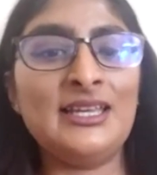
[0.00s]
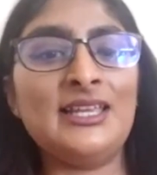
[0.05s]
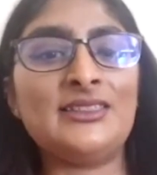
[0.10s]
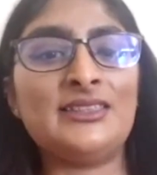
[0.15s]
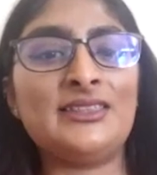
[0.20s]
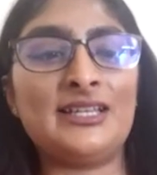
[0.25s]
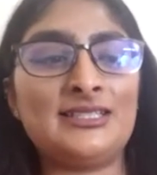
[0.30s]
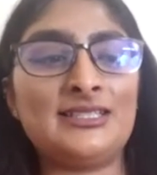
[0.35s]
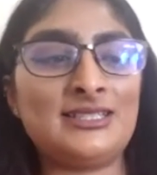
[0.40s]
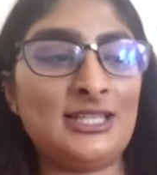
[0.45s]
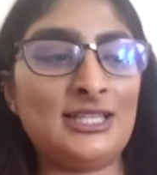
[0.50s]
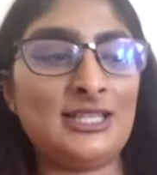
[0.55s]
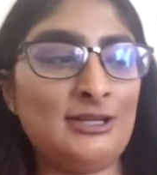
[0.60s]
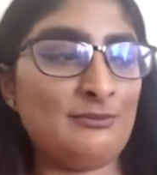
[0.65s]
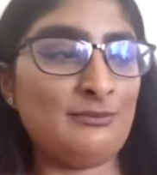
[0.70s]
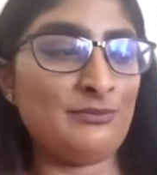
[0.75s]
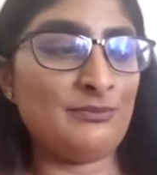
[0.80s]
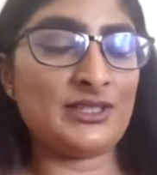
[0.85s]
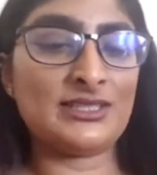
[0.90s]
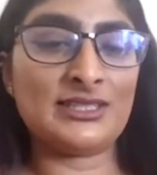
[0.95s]
That's
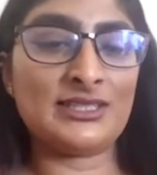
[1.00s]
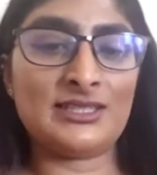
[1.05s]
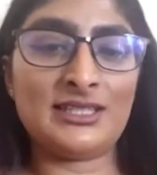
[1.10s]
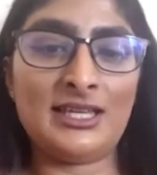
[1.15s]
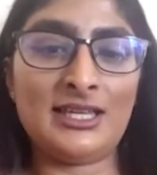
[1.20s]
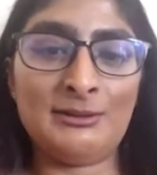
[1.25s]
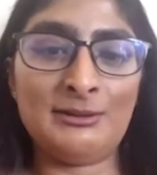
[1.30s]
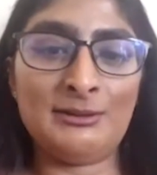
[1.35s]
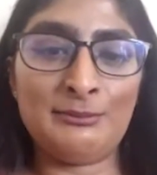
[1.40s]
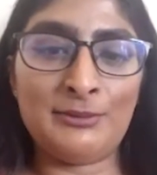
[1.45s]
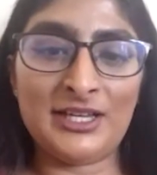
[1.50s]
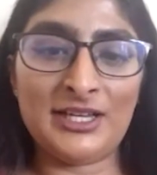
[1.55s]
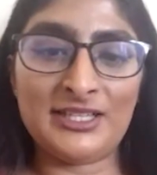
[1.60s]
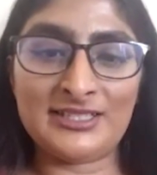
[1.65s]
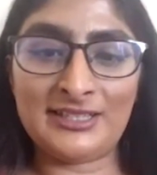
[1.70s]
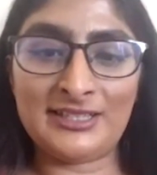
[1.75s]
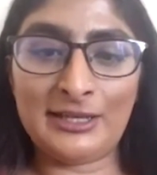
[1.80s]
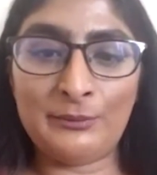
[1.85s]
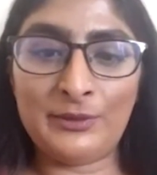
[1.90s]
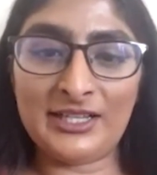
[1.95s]
a person
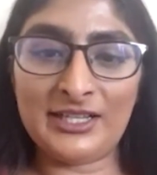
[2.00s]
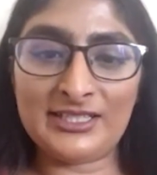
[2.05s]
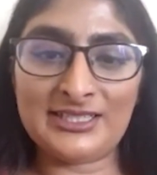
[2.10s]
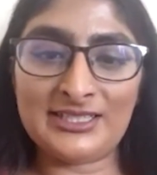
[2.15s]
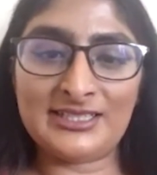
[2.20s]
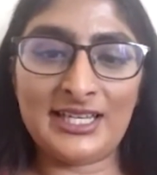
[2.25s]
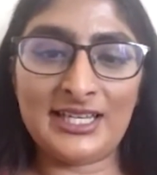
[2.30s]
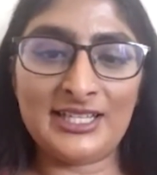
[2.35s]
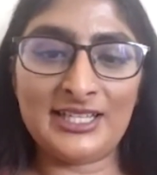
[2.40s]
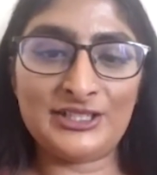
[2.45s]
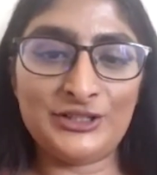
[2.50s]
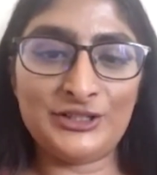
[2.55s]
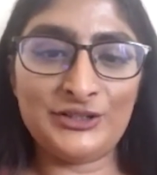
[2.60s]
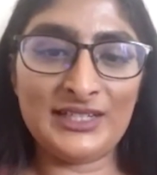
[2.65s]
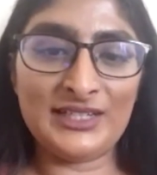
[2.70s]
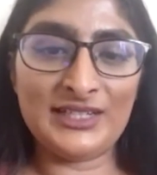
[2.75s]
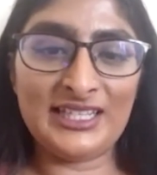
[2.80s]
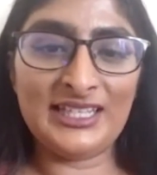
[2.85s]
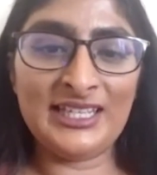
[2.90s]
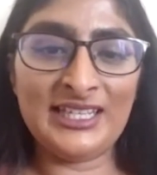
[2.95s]
that works inside
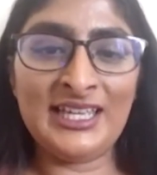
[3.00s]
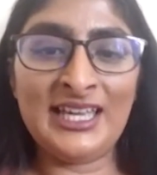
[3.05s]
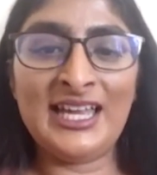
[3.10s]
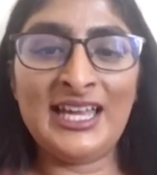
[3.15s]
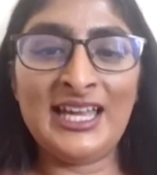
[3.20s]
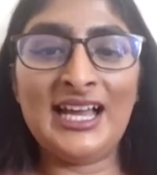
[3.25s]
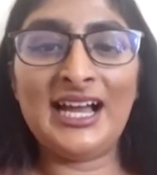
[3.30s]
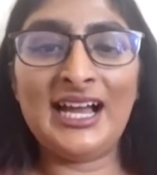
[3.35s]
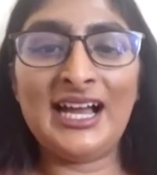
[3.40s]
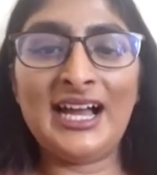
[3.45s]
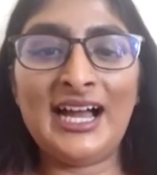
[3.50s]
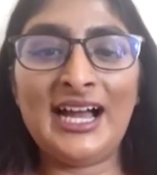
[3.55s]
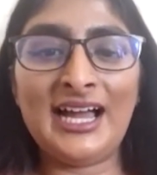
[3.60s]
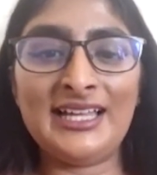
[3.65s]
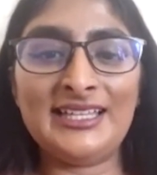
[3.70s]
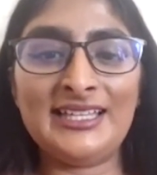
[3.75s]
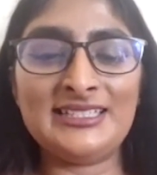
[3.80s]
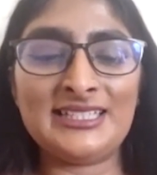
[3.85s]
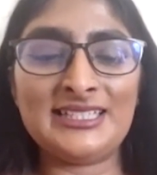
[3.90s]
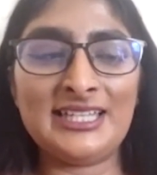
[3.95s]
uni,
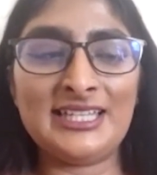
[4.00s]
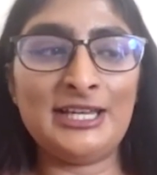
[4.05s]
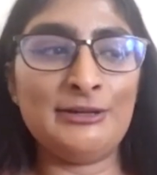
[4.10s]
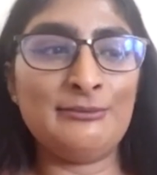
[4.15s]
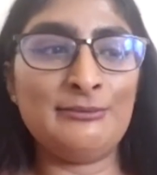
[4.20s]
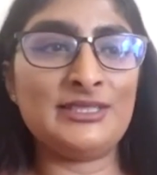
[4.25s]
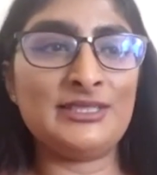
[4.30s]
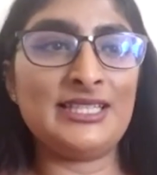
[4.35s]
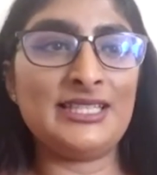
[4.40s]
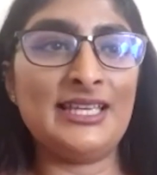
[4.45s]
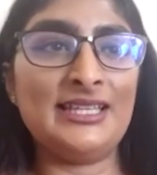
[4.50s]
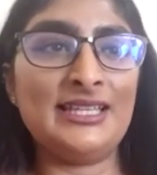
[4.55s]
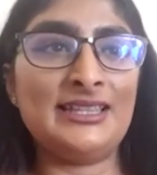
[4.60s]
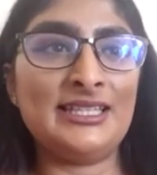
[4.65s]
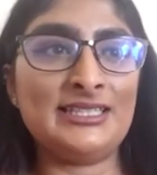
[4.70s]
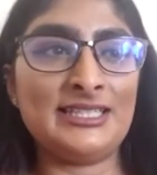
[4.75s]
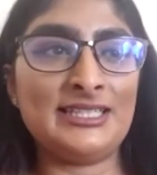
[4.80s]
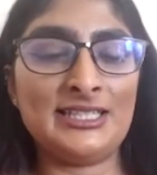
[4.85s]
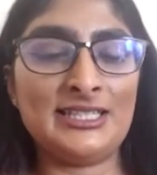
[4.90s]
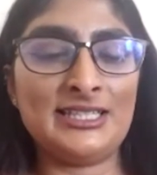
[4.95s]
and say
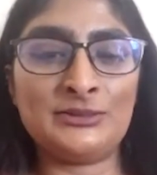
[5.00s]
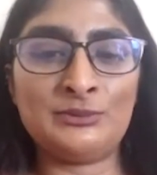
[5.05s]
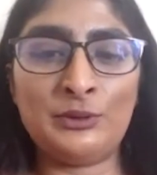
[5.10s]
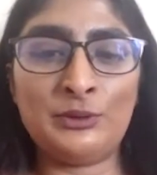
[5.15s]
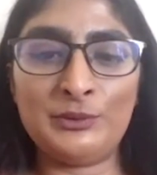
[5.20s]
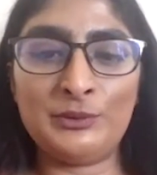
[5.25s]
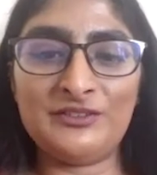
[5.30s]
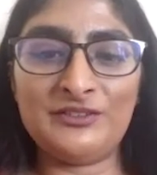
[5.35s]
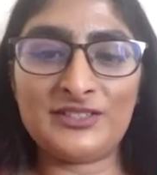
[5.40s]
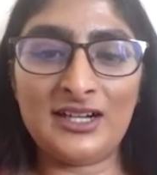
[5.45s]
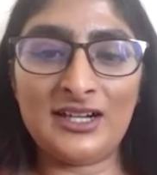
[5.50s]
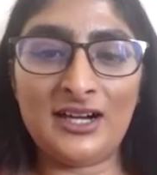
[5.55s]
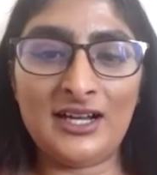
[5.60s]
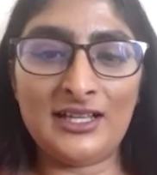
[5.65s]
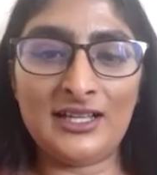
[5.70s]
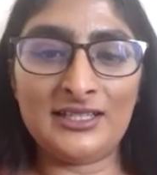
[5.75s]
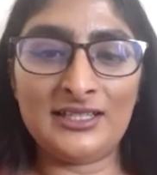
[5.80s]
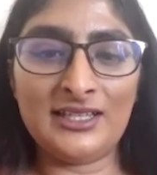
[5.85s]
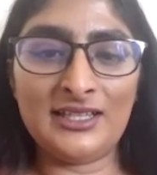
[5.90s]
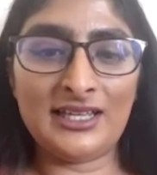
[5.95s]
this is what we've
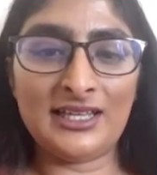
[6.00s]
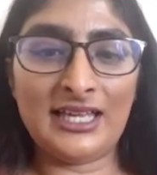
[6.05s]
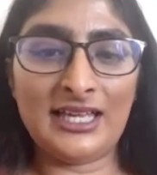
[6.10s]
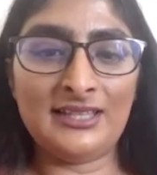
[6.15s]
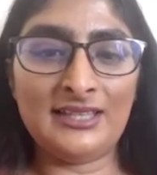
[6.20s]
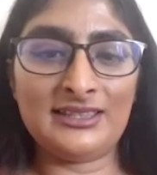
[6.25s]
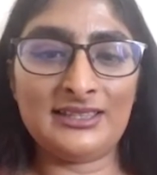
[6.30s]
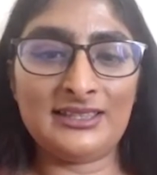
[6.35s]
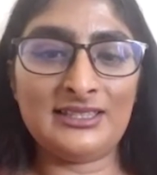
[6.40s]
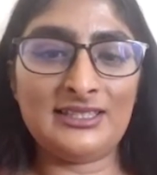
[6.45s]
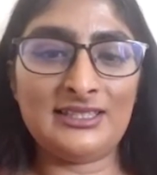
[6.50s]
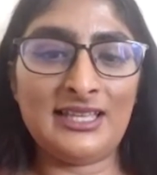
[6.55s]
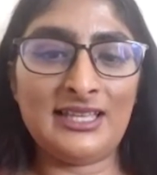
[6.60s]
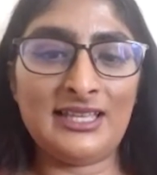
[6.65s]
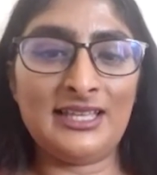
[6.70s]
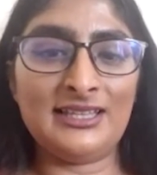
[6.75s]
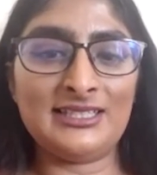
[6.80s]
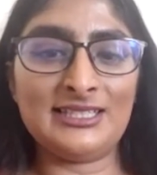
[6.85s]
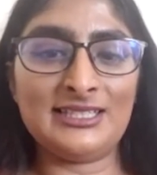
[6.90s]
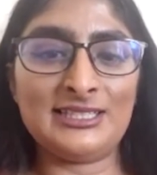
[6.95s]
done, and
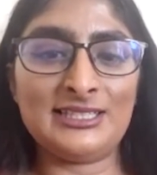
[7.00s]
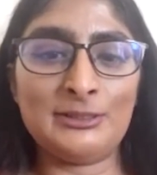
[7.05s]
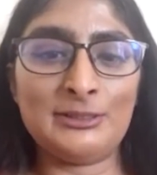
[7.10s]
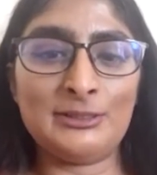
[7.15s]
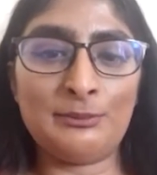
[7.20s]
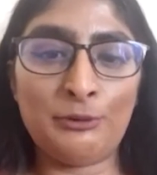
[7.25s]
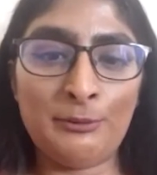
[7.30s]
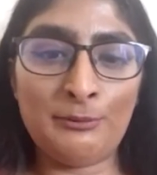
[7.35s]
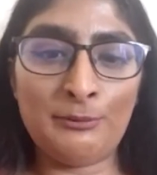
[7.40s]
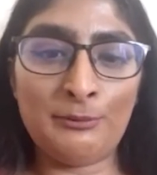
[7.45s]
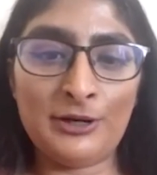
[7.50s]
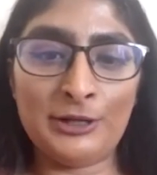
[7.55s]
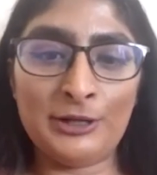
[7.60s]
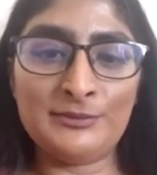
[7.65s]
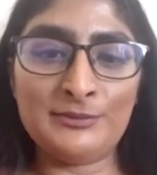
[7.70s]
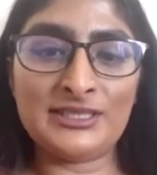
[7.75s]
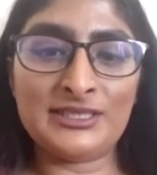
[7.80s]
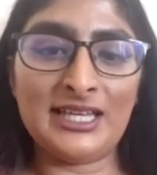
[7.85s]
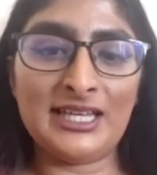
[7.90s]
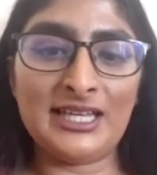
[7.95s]
this is the
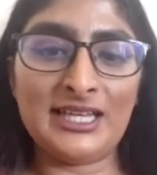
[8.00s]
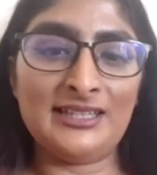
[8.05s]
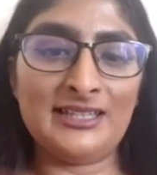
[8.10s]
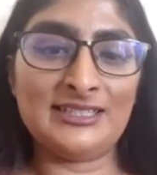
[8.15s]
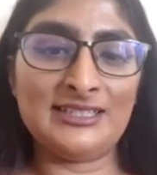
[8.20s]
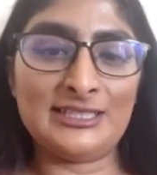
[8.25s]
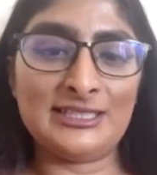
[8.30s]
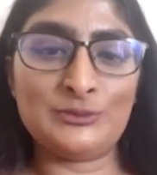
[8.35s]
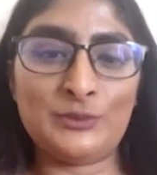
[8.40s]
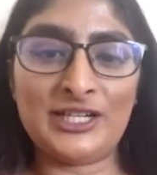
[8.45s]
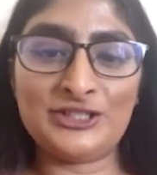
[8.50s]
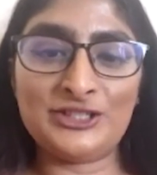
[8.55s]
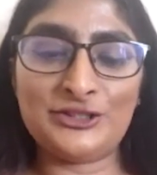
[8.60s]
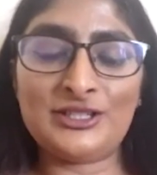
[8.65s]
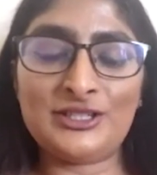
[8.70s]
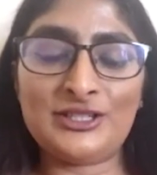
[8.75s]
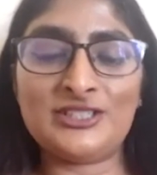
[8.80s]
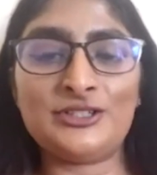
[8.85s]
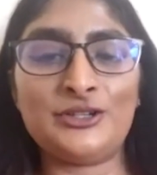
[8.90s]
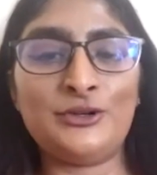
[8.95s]
problems, and this is why
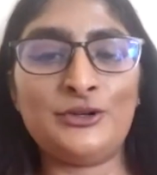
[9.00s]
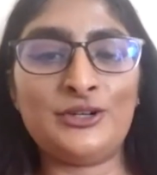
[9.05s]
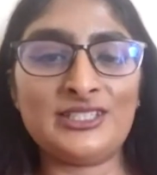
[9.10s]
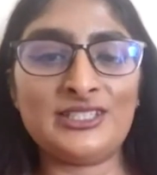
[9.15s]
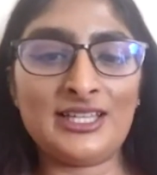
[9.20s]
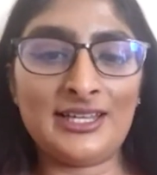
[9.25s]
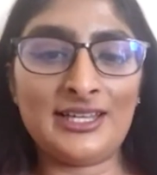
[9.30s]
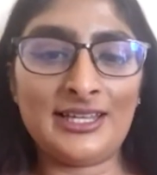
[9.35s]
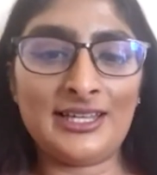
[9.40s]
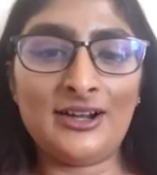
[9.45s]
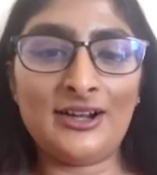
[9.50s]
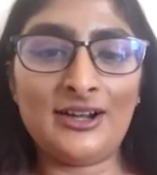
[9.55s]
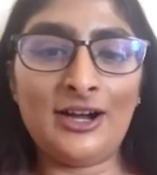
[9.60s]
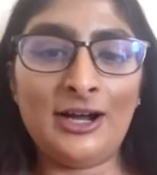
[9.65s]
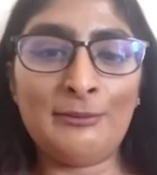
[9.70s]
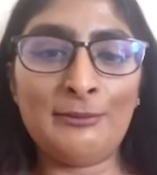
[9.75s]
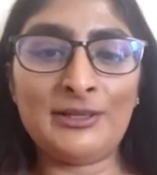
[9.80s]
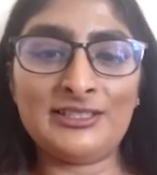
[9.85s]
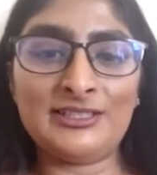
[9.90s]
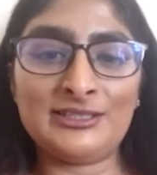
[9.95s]
students are not turning up,
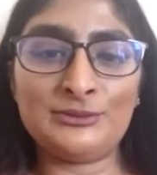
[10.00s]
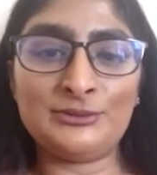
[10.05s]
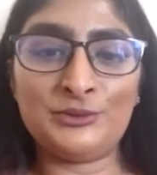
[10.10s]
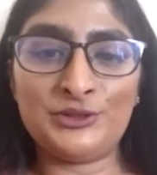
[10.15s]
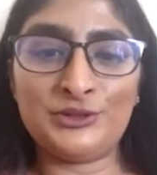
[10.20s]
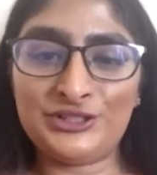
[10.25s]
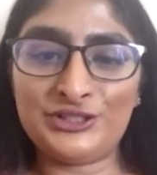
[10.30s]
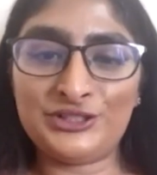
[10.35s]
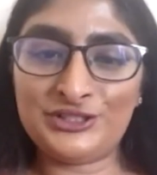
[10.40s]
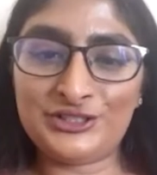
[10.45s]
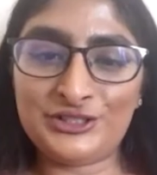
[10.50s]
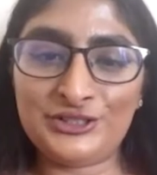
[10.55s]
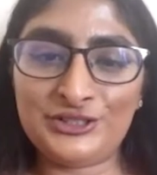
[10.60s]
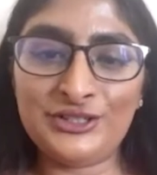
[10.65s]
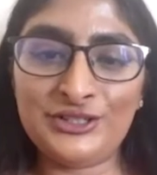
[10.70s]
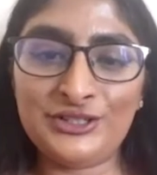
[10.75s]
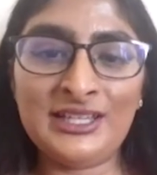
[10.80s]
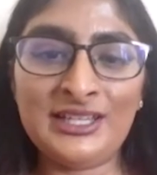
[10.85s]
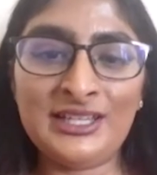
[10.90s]
and this is what you should do.